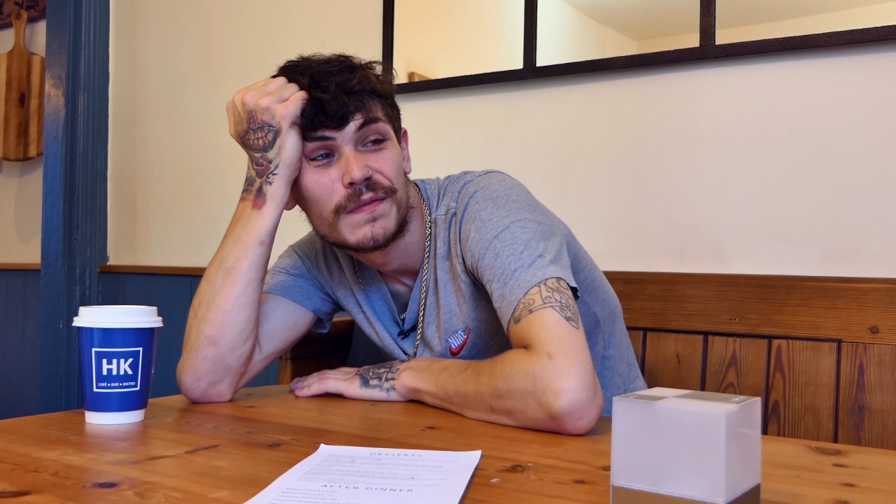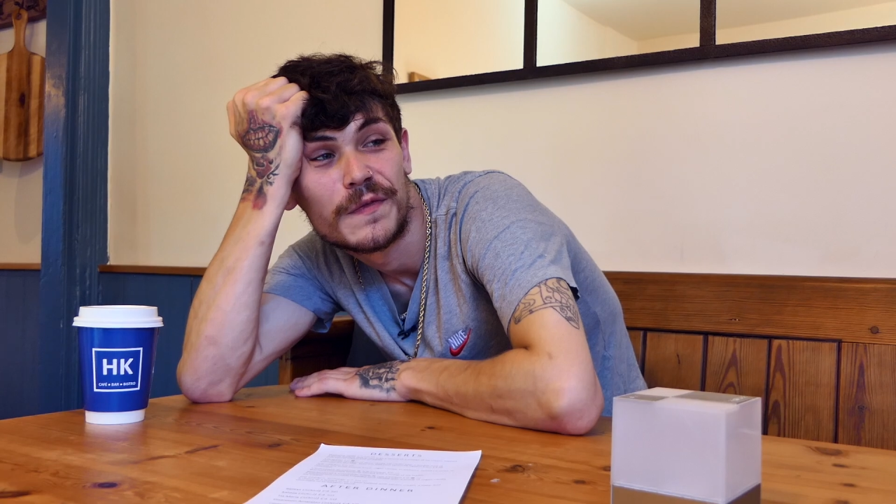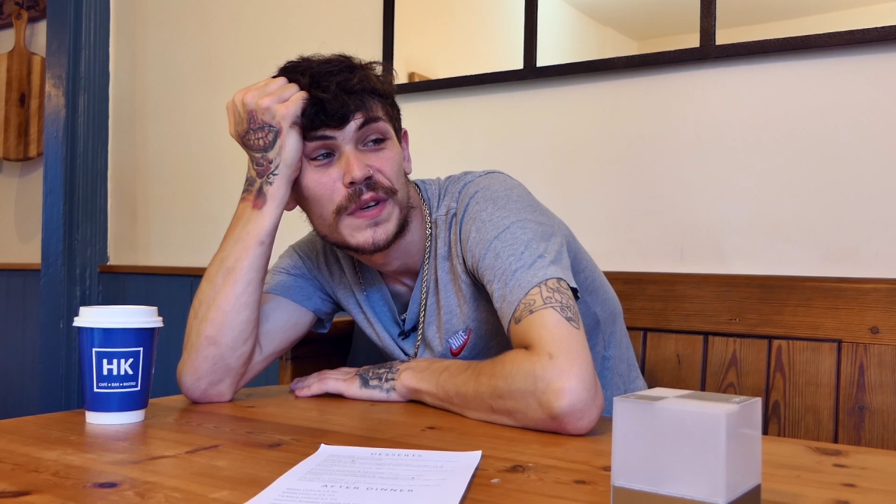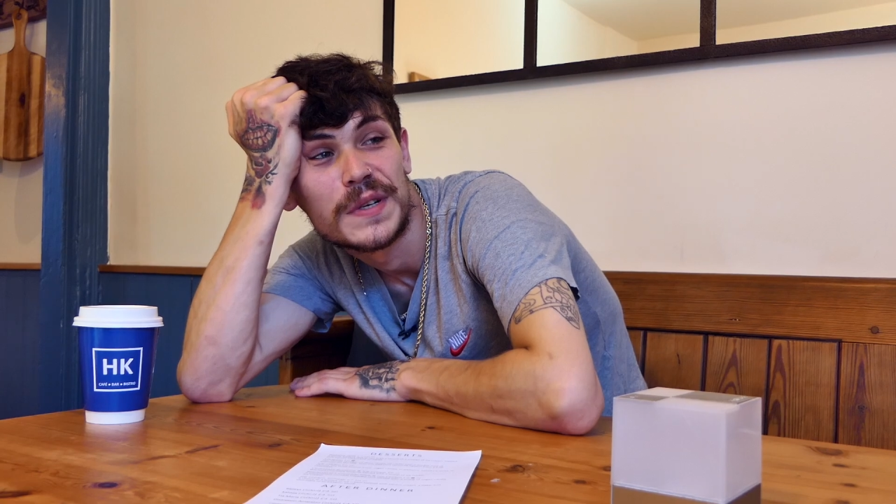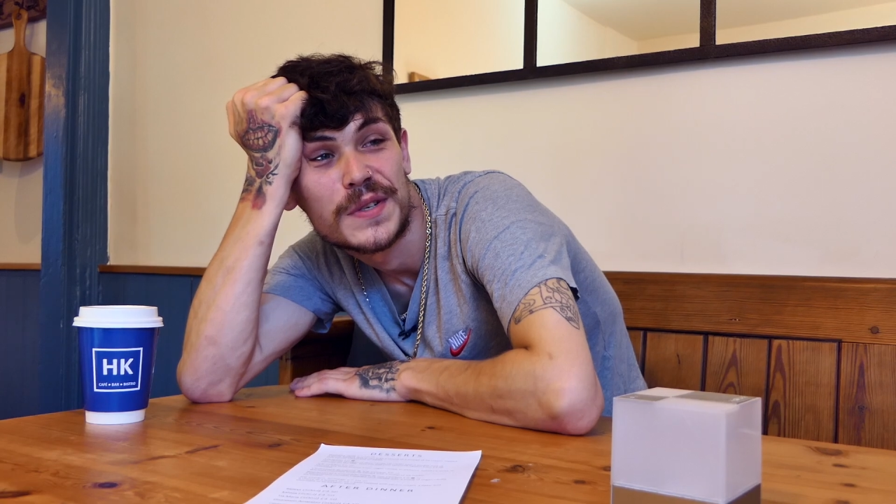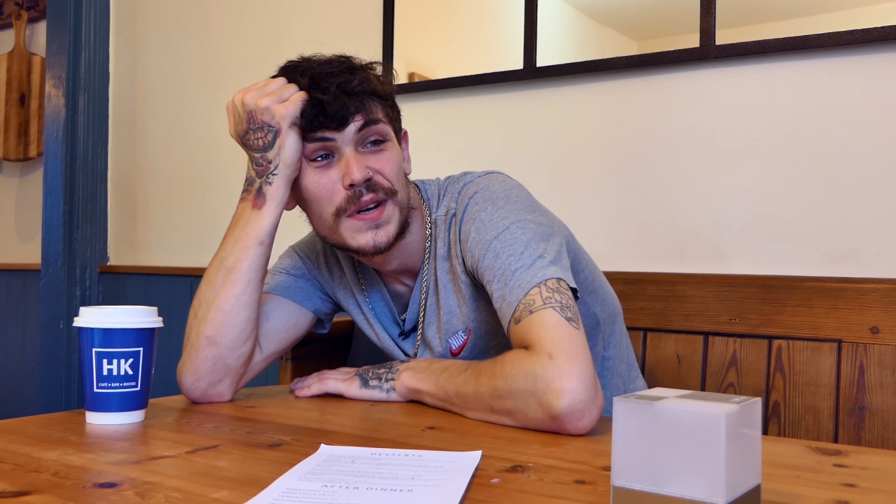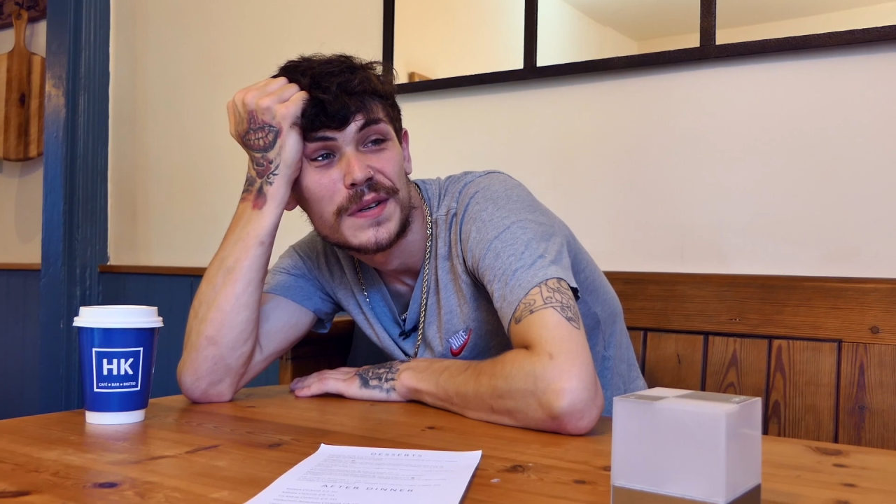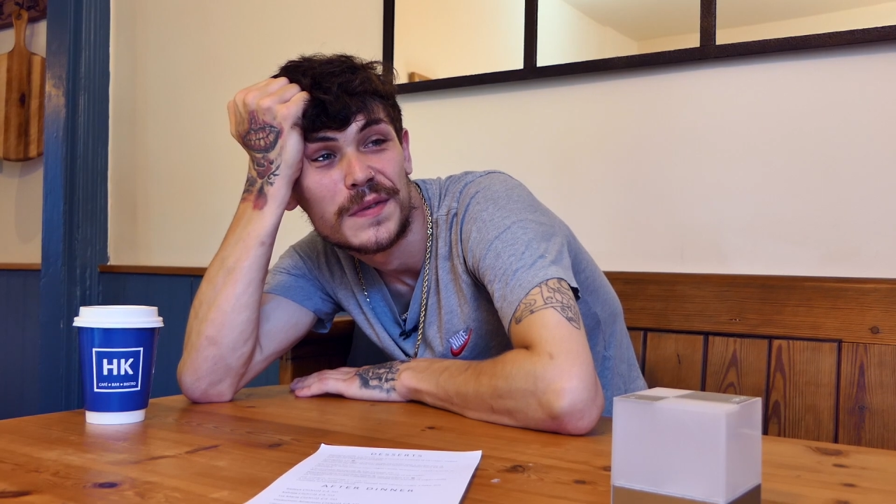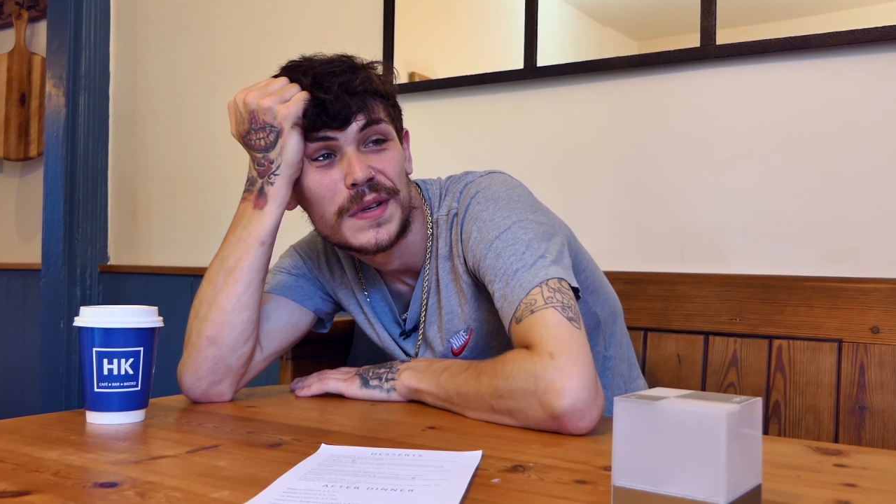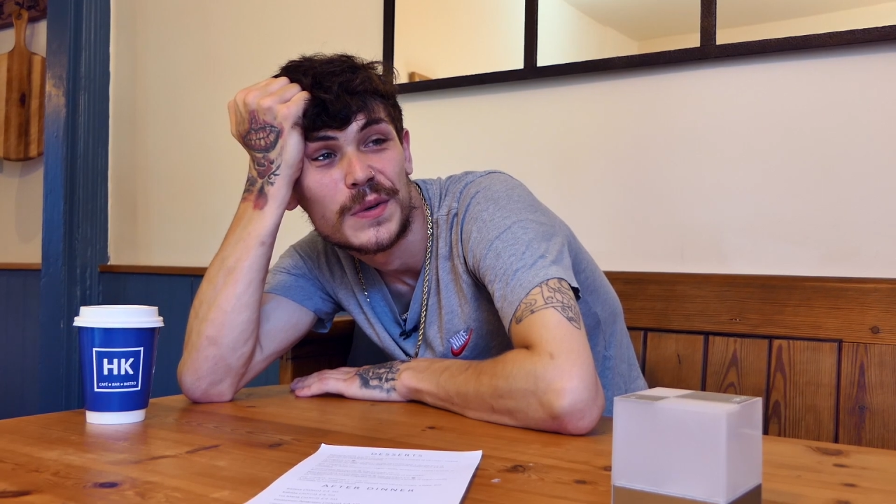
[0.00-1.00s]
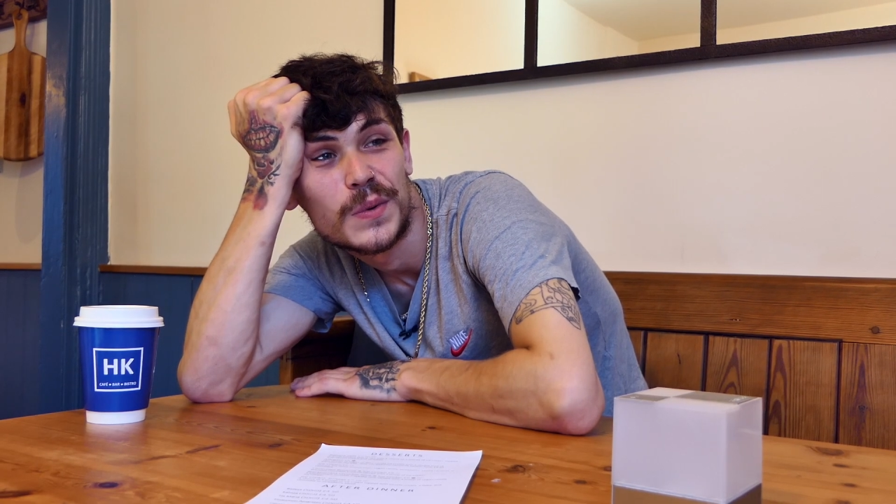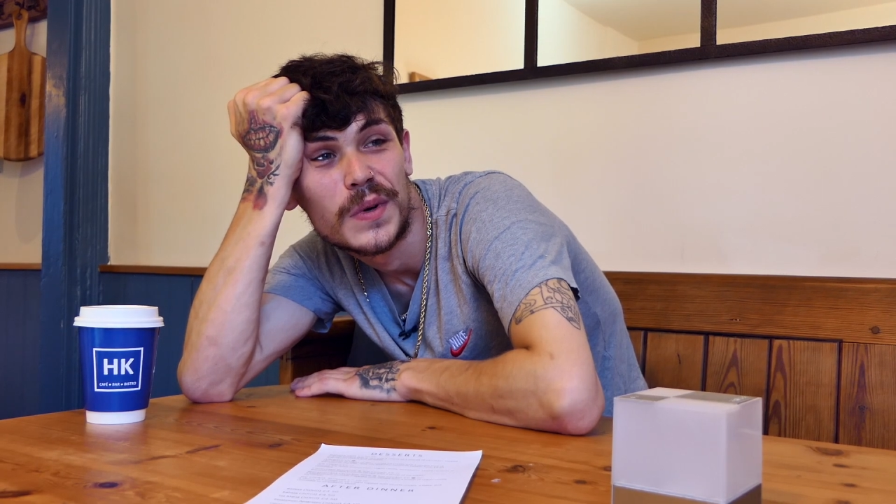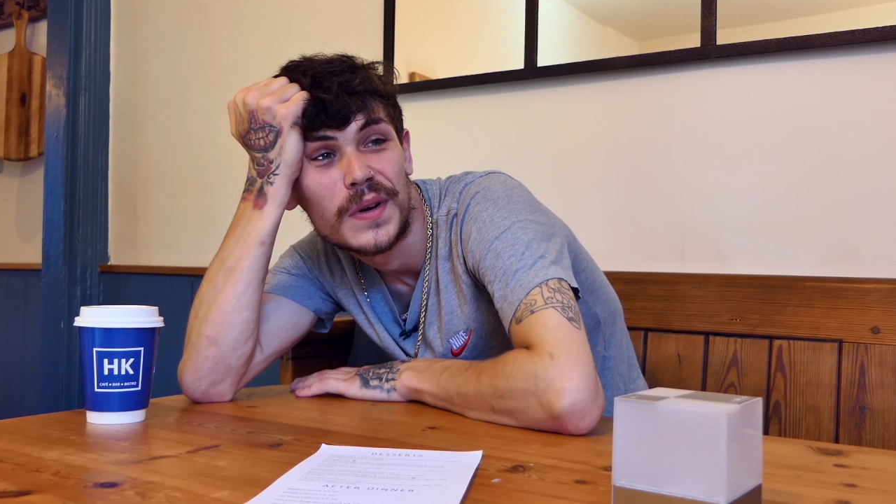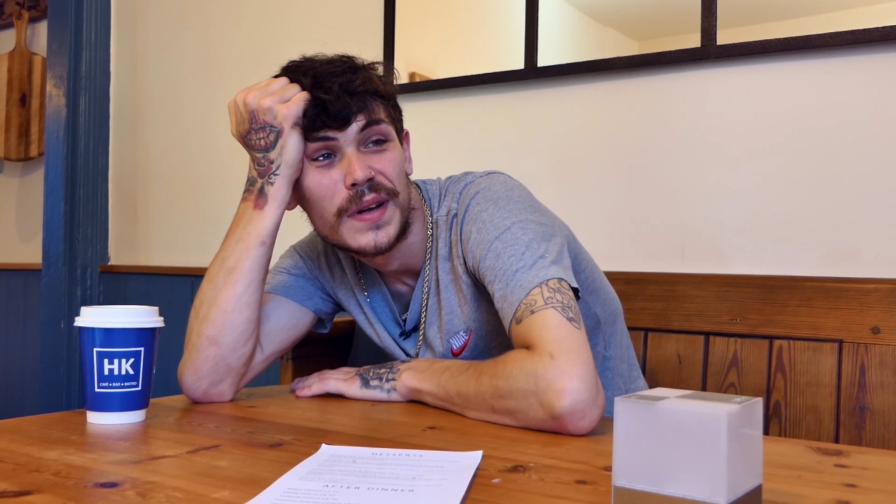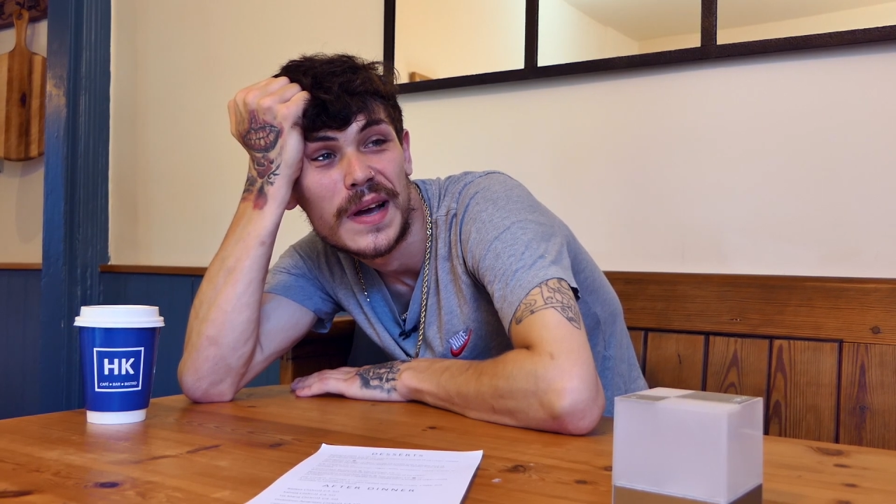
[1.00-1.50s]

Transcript: finish anything or like